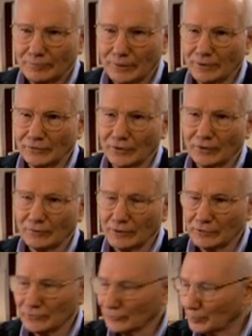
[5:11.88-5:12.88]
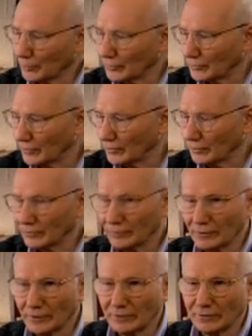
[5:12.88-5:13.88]
many generations per
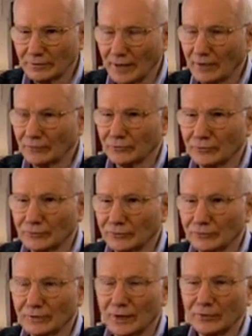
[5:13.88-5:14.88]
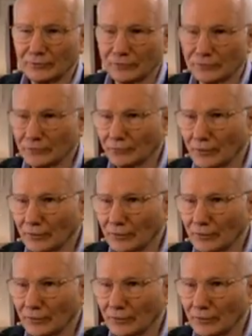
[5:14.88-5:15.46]
year and thousands and thousands of